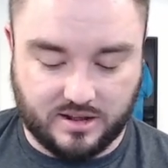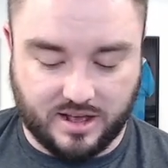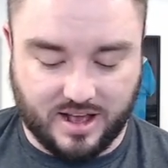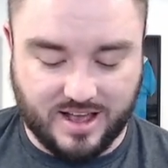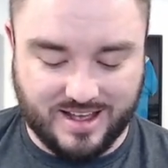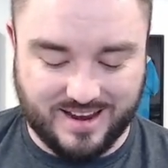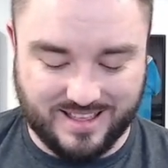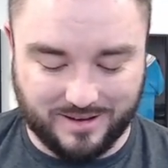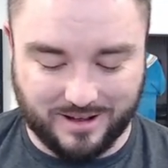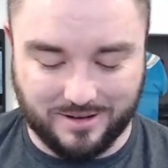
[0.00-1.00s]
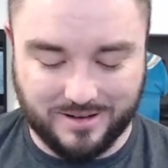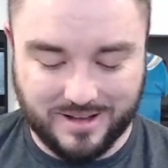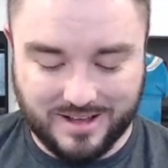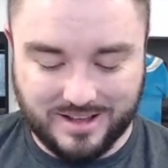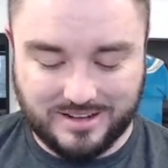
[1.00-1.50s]
Uh, there we go.
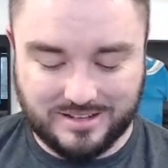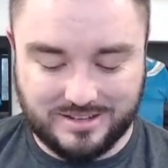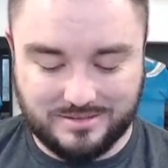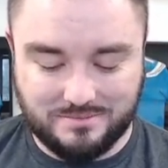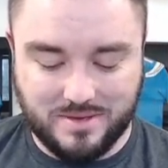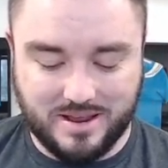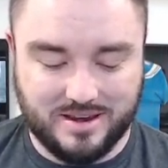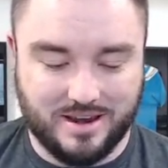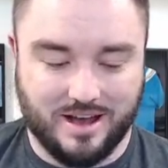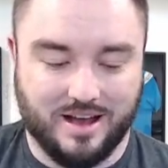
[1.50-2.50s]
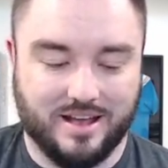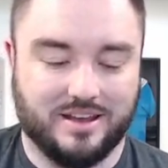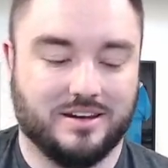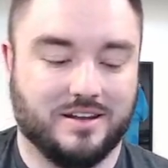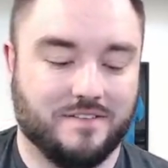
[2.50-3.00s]
Mint
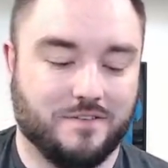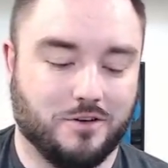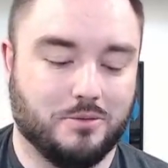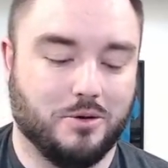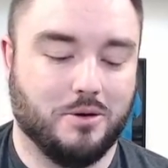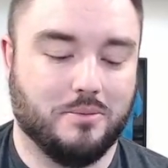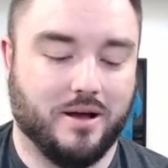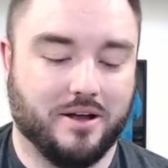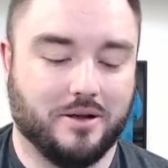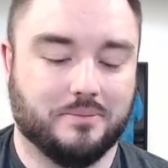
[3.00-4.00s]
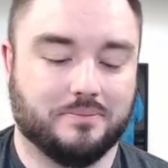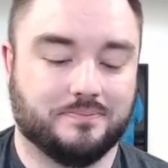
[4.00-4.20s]
nine for the Bowen Byram.